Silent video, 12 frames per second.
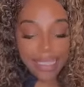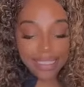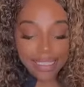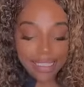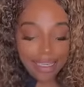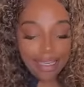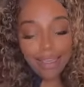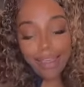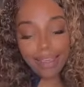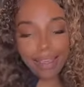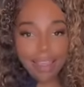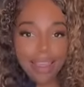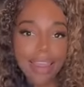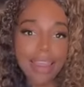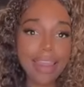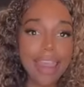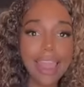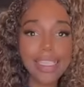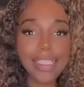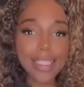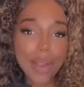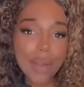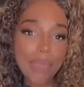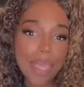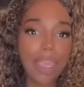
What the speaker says: I didn't get an answer,